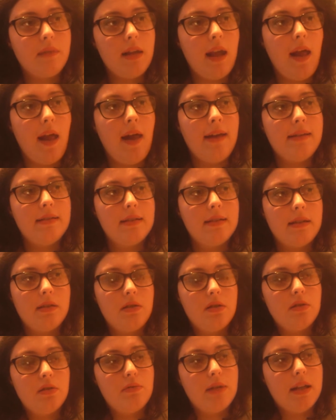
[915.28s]
and I
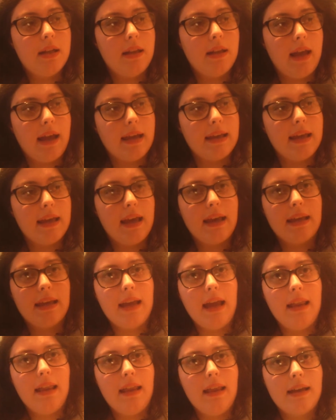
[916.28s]
just really like it.
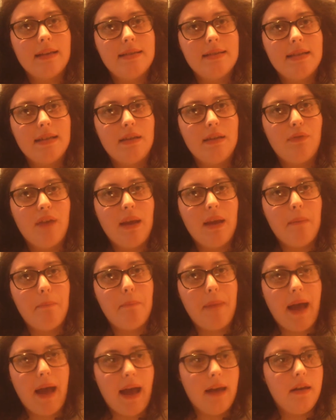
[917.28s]
Again, like I said, I've hit
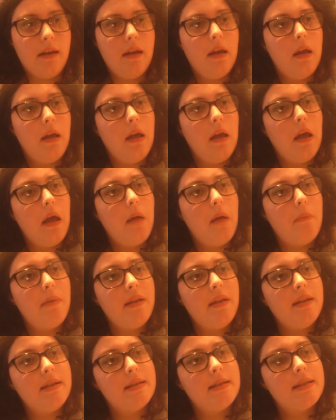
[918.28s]
pan, but
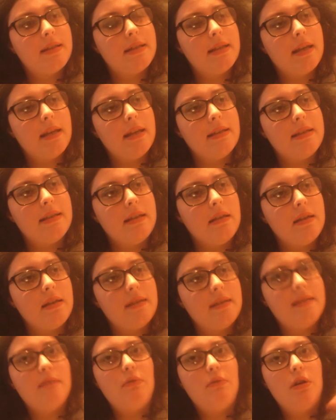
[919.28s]
this is in
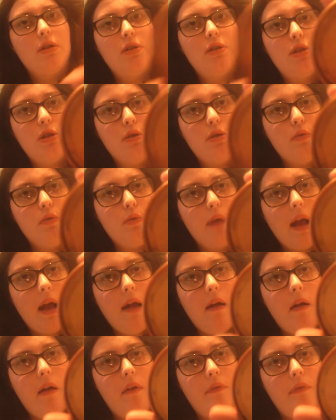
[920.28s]

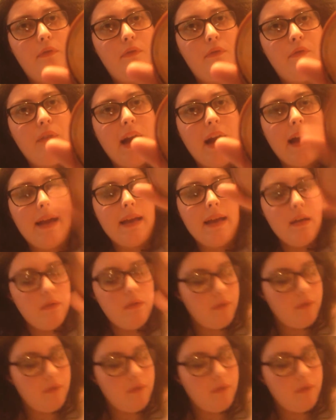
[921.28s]
025.